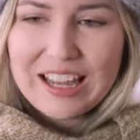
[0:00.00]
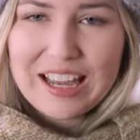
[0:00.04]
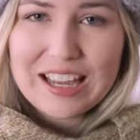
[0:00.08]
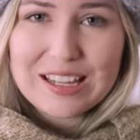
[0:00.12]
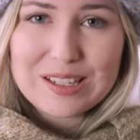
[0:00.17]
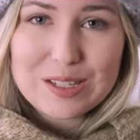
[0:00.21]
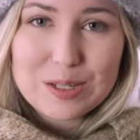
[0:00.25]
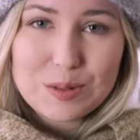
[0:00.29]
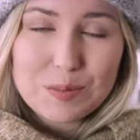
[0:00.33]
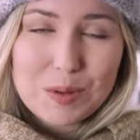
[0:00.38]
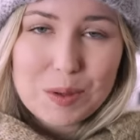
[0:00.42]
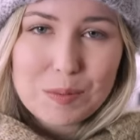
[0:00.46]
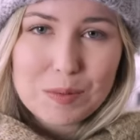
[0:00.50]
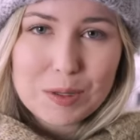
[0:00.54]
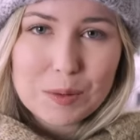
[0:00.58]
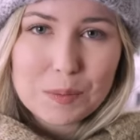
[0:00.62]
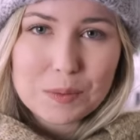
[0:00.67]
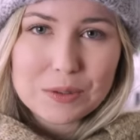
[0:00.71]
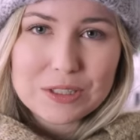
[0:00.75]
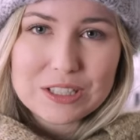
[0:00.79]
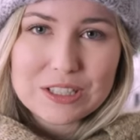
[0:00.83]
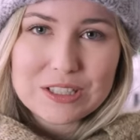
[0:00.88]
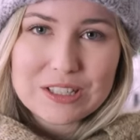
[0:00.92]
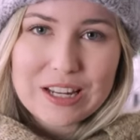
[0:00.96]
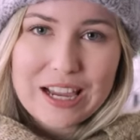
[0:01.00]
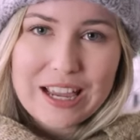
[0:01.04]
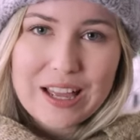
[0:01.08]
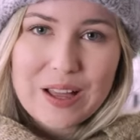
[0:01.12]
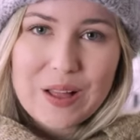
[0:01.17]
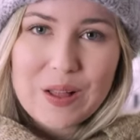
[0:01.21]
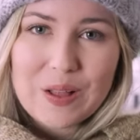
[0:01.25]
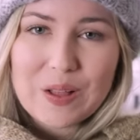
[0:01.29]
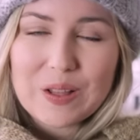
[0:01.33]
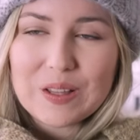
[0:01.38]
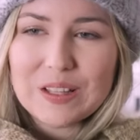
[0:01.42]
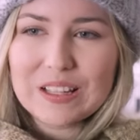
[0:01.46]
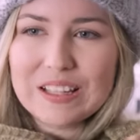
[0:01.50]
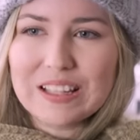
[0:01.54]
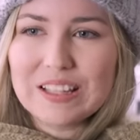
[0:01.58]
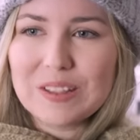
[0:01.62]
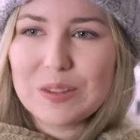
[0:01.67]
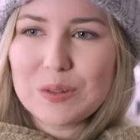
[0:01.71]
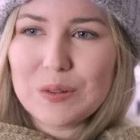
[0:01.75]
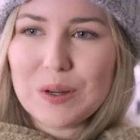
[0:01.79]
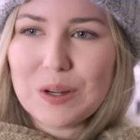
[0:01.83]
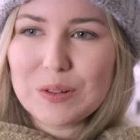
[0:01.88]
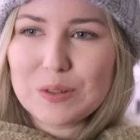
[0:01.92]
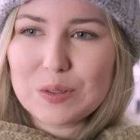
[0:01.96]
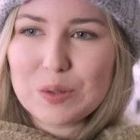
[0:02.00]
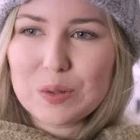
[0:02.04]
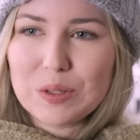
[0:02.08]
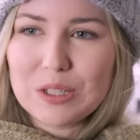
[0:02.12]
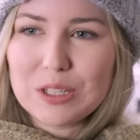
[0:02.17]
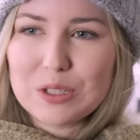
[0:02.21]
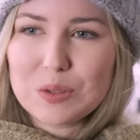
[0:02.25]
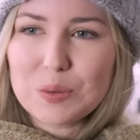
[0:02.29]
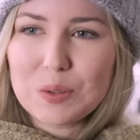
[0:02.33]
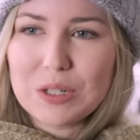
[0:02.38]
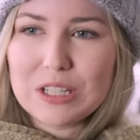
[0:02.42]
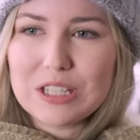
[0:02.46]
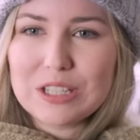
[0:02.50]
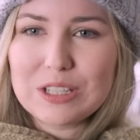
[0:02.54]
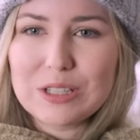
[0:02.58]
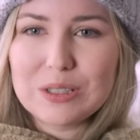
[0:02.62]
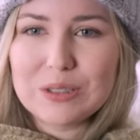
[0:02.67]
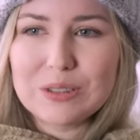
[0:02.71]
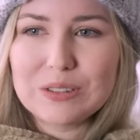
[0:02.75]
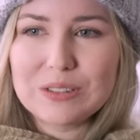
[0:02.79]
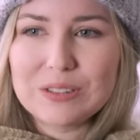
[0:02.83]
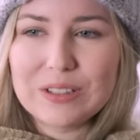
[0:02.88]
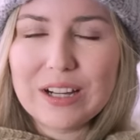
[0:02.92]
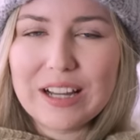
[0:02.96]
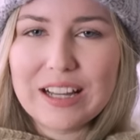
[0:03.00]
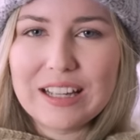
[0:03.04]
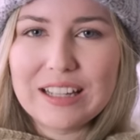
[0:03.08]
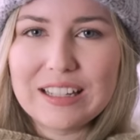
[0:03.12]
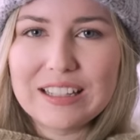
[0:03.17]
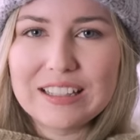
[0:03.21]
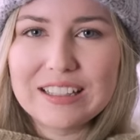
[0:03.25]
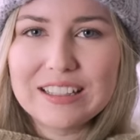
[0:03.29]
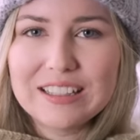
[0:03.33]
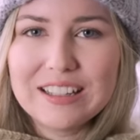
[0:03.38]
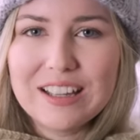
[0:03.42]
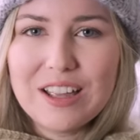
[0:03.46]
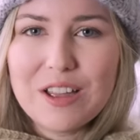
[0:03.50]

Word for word: As you may be able to tell, throughout twenty twenty-two, I